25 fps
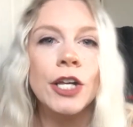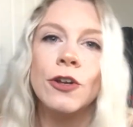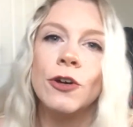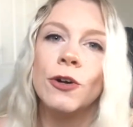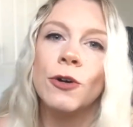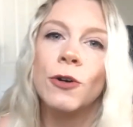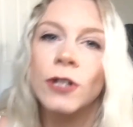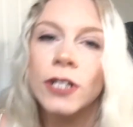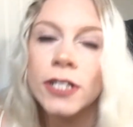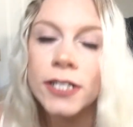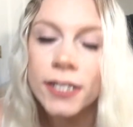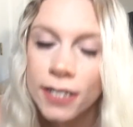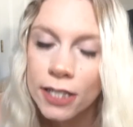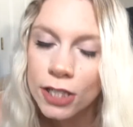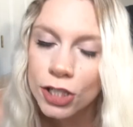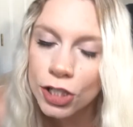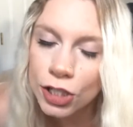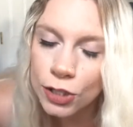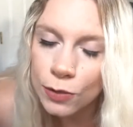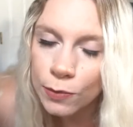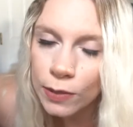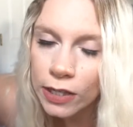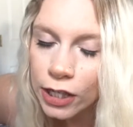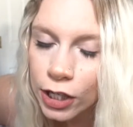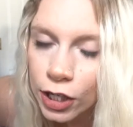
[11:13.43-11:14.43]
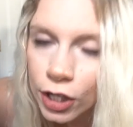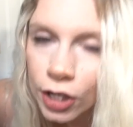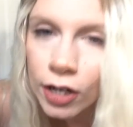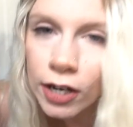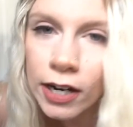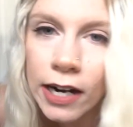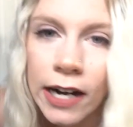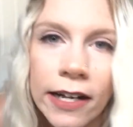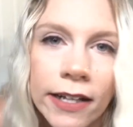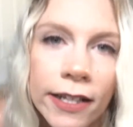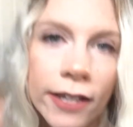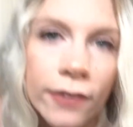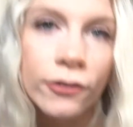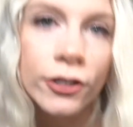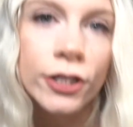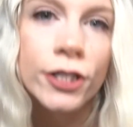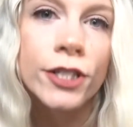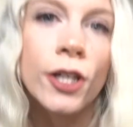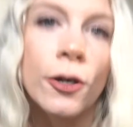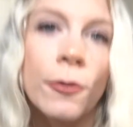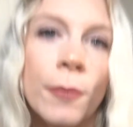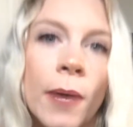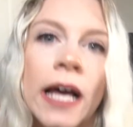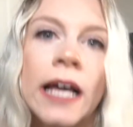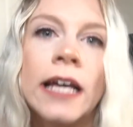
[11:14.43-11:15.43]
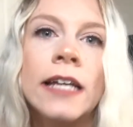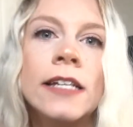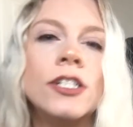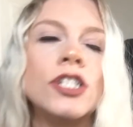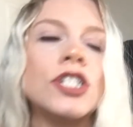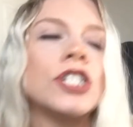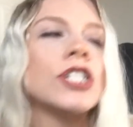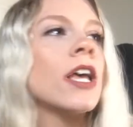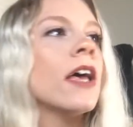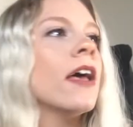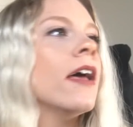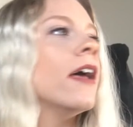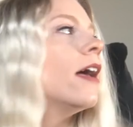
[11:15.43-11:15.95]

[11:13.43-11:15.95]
Nicole is such a sweetheart. I love her so much.